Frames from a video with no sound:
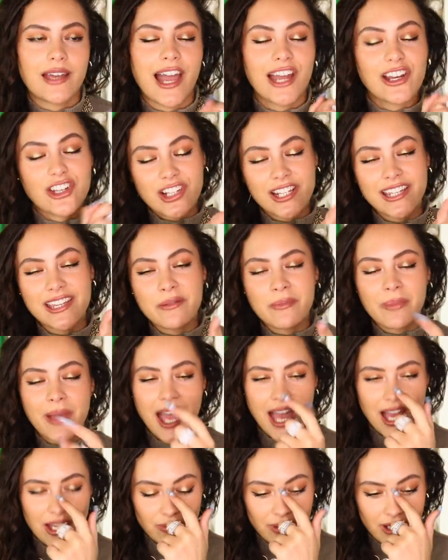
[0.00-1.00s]
I actually
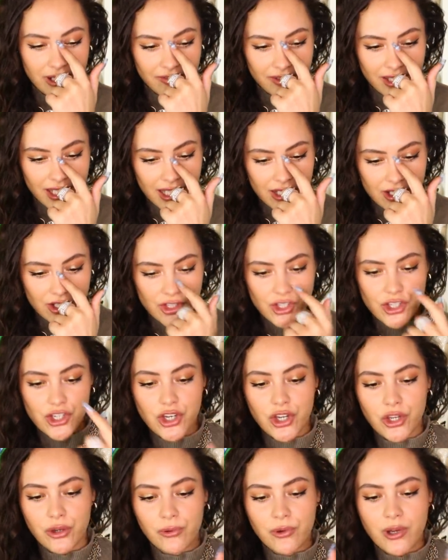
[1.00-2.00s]
compared one of these
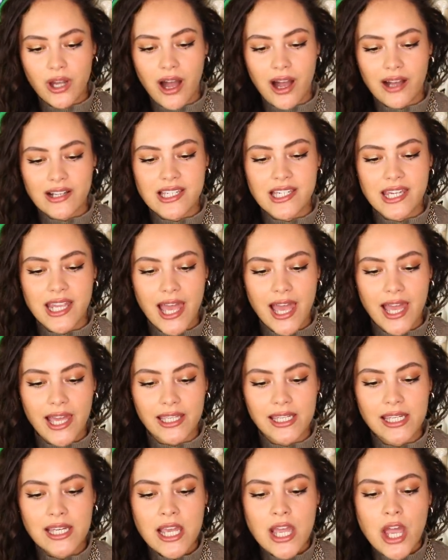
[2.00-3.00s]
to Cartier